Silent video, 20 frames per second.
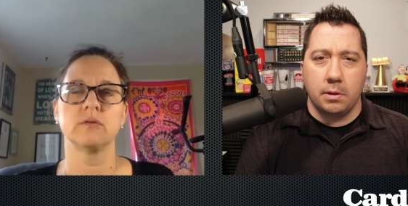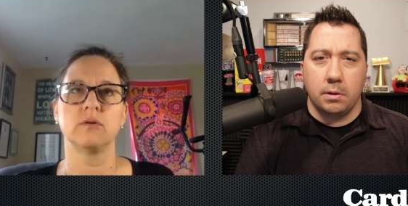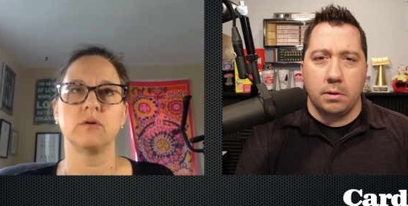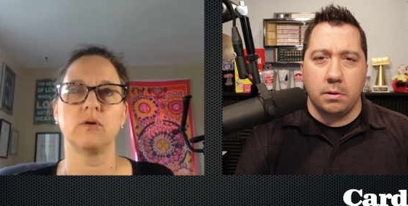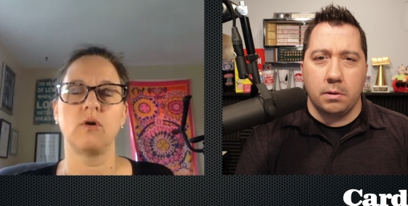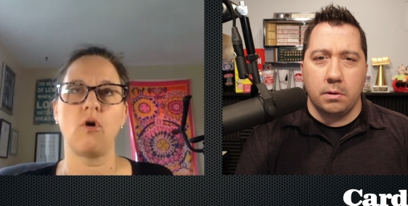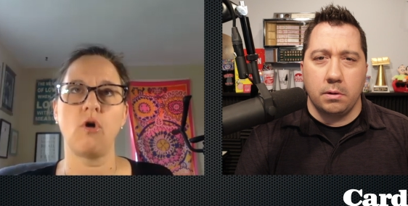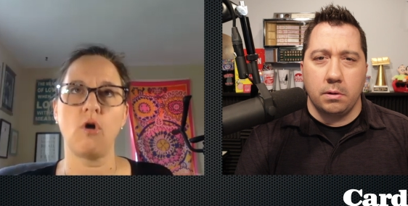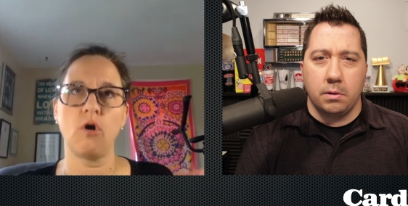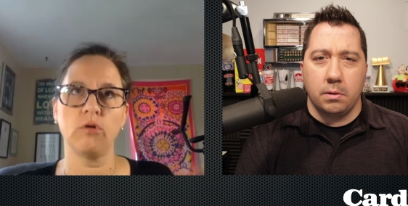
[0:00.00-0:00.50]

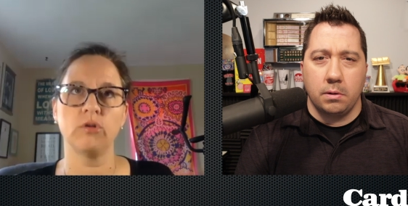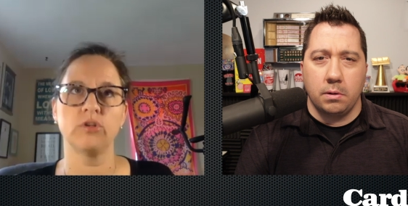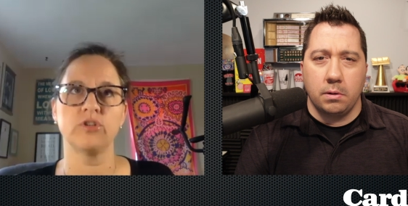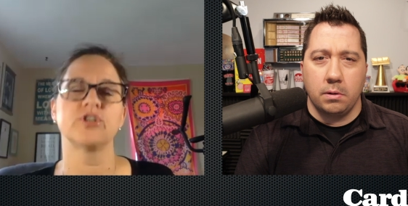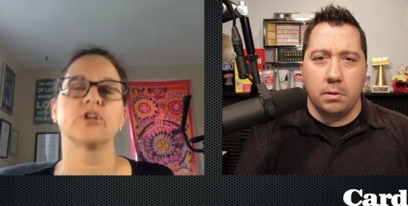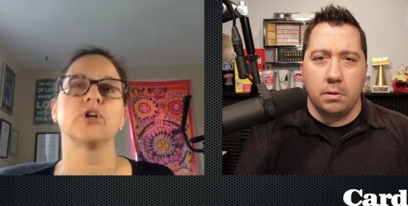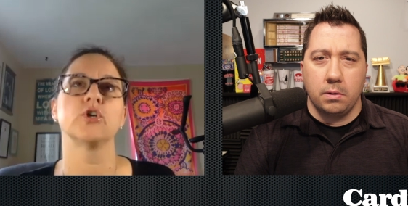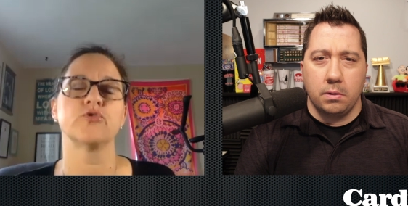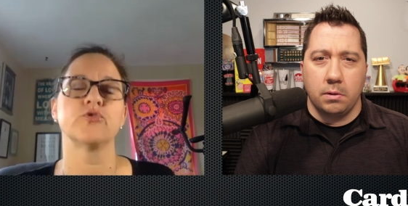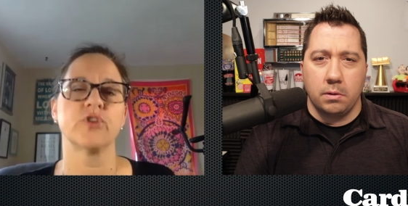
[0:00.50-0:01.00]
Speaker 1: all
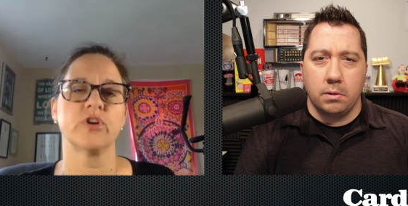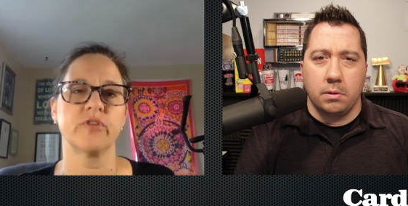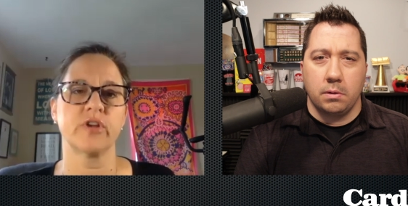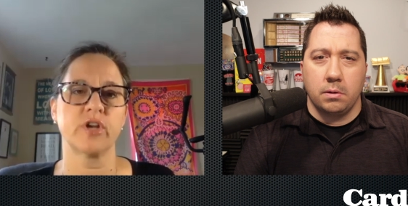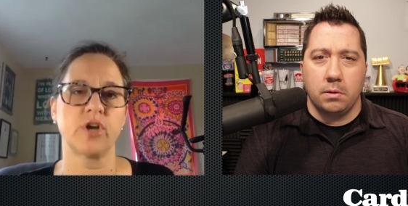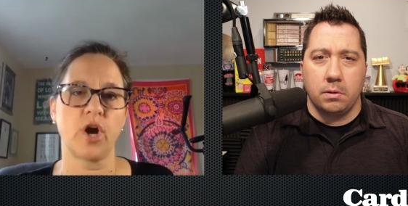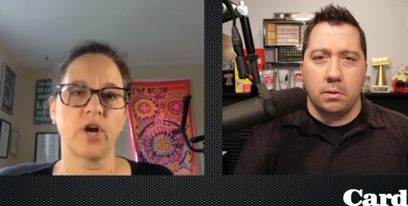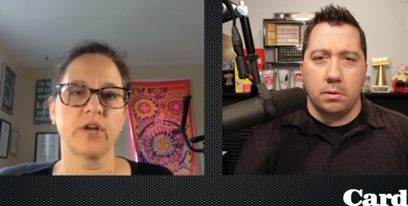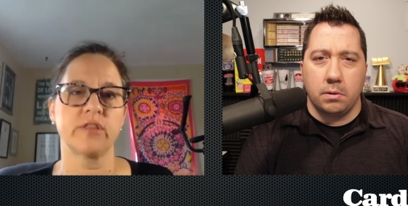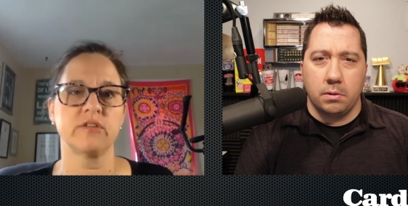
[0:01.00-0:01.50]
children,
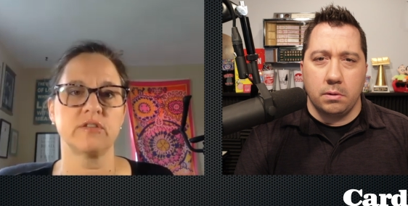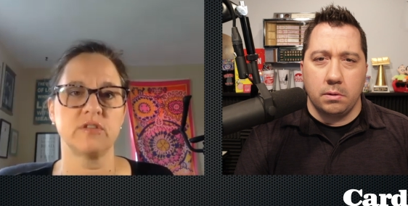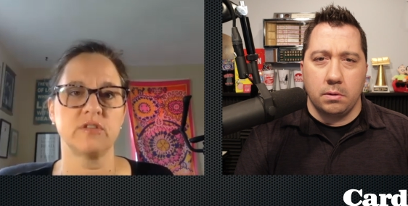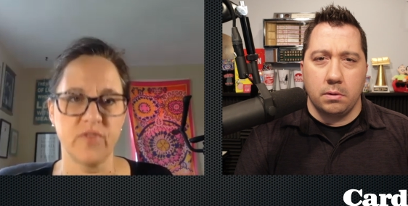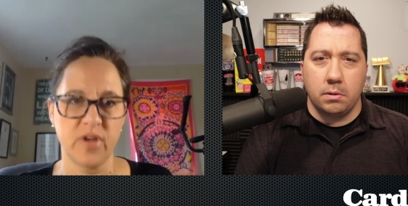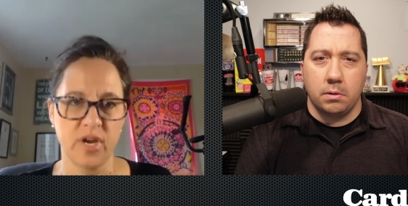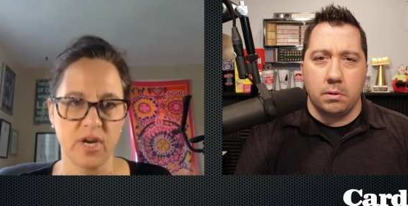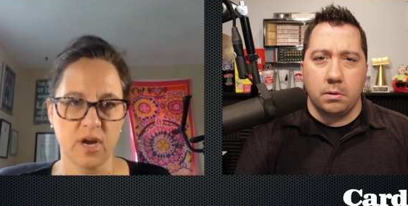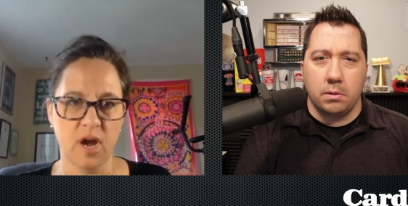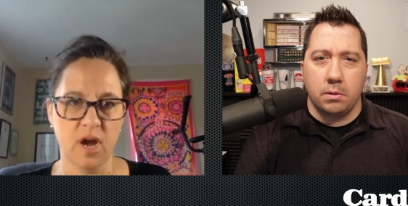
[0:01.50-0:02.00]
regardless of
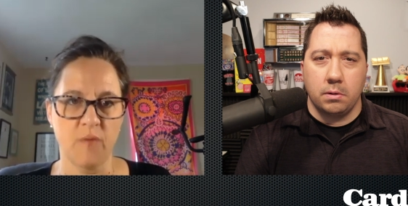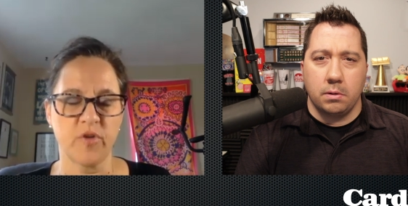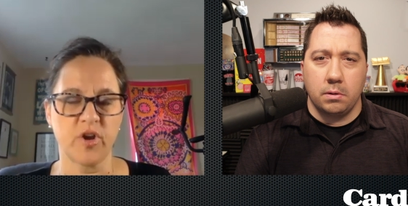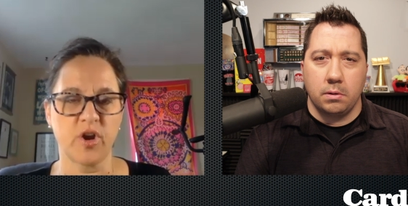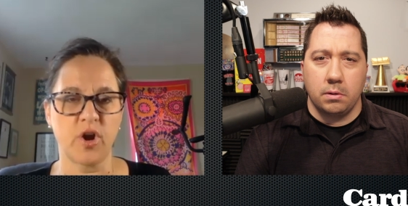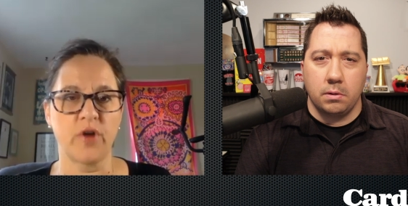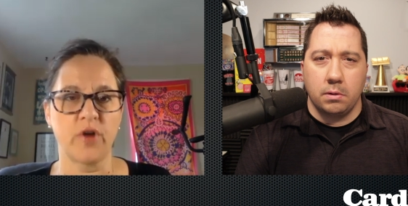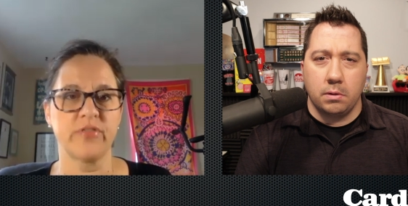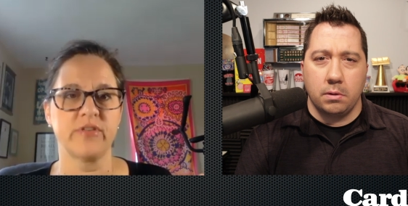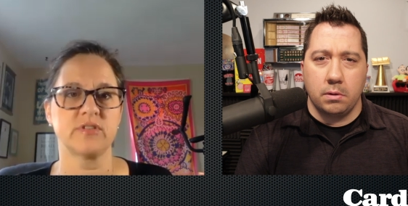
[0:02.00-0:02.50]
income,
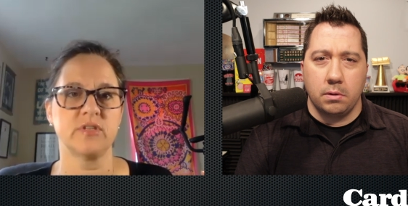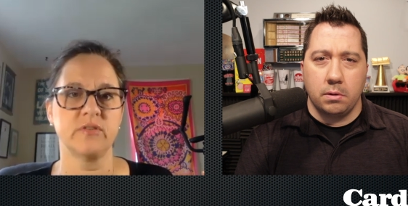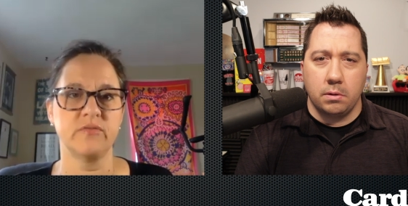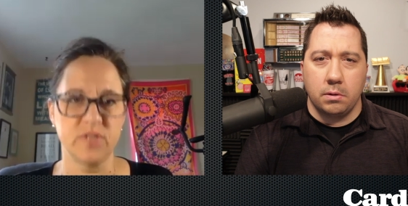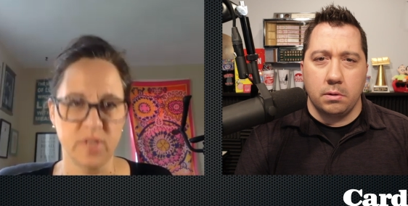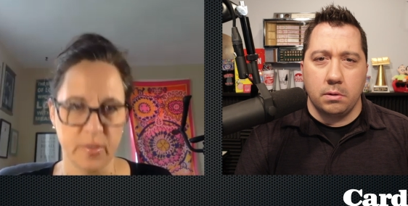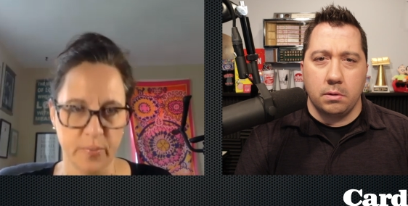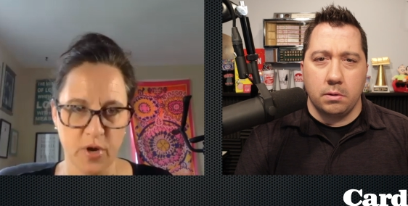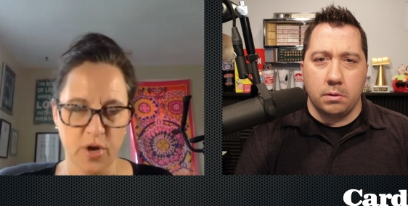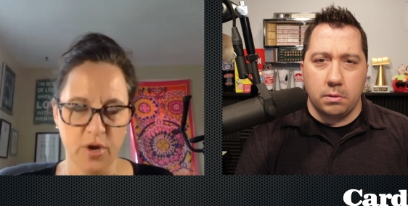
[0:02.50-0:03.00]
regardless of
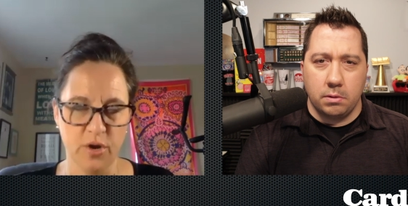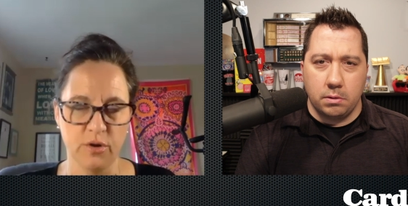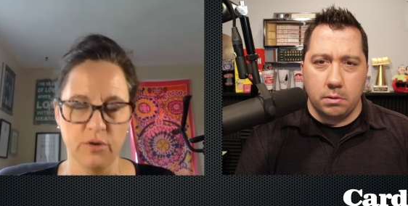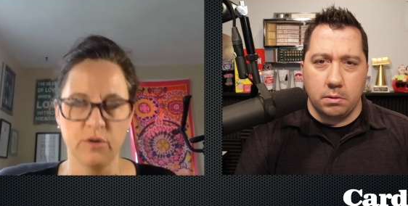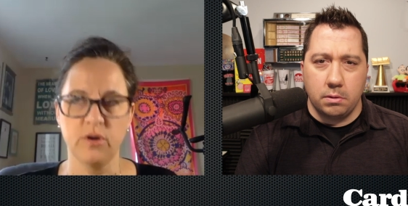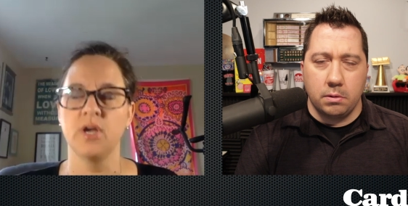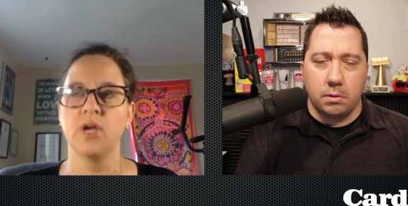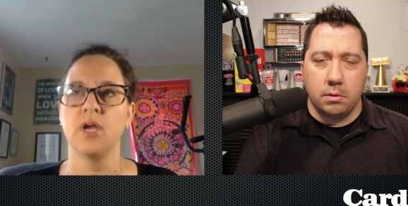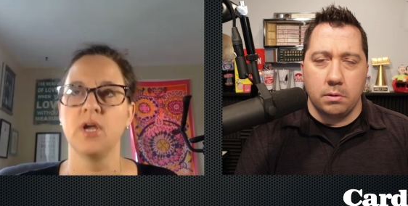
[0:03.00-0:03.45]
zip code,